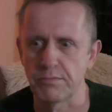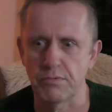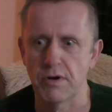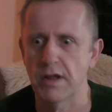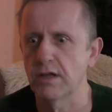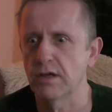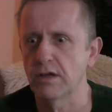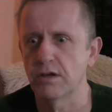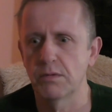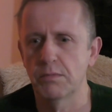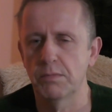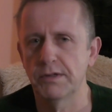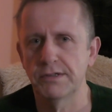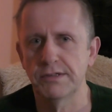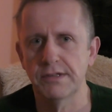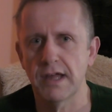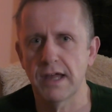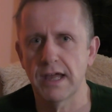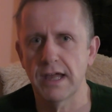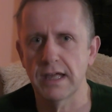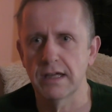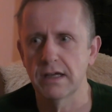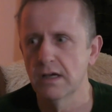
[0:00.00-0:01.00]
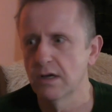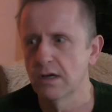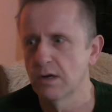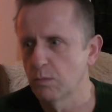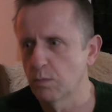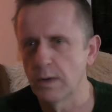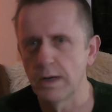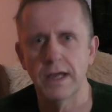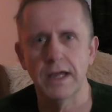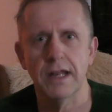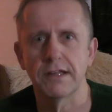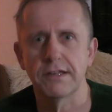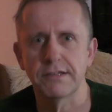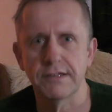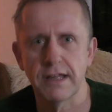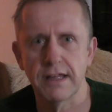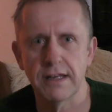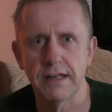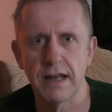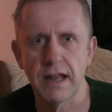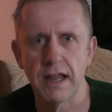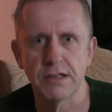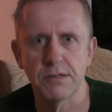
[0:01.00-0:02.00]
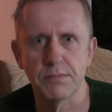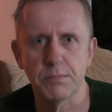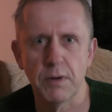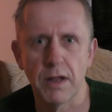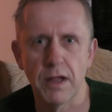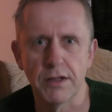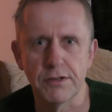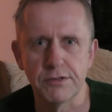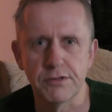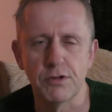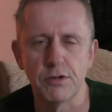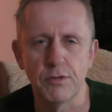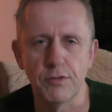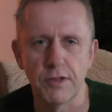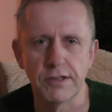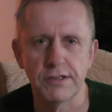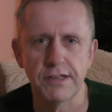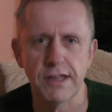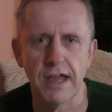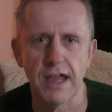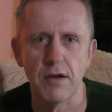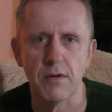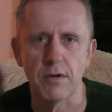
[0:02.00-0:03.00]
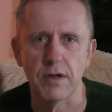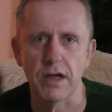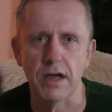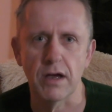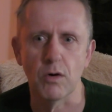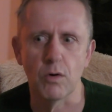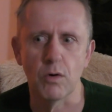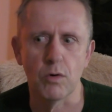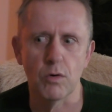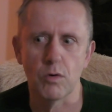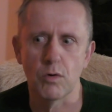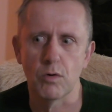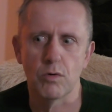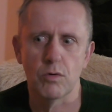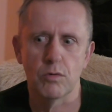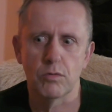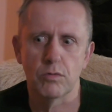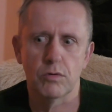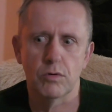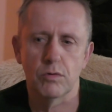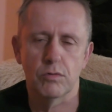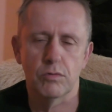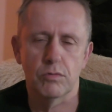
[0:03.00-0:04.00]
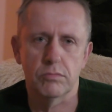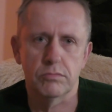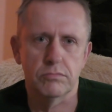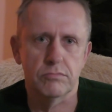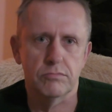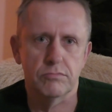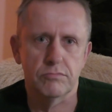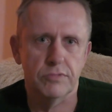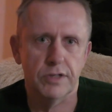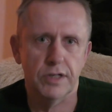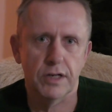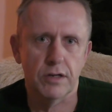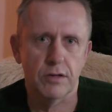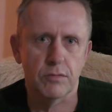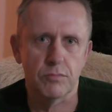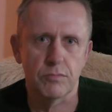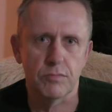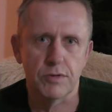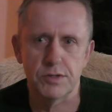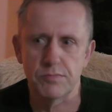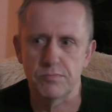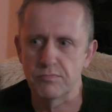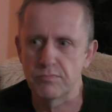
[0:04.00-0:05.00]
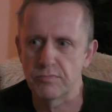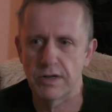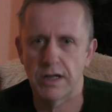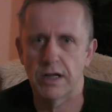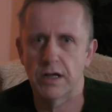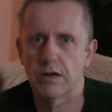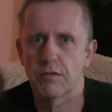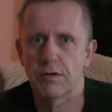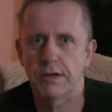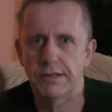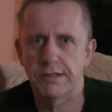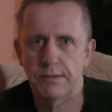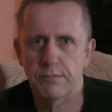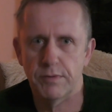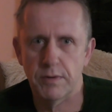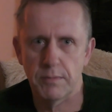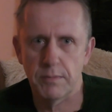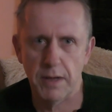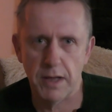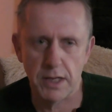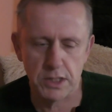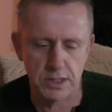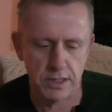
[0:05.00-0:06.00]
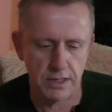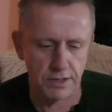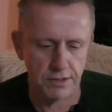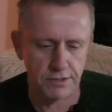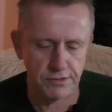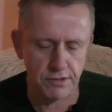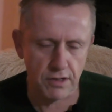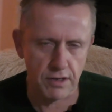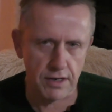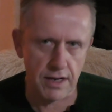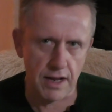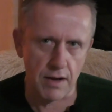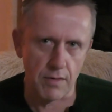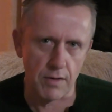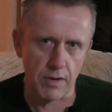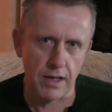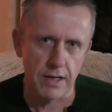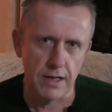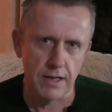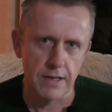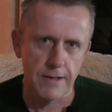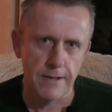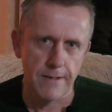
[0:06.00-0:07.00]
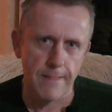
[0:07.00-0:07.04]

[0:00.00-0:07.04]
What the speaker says: The brain could be saying, we're going to send less blood to this area, or increase inflammation in a certain area.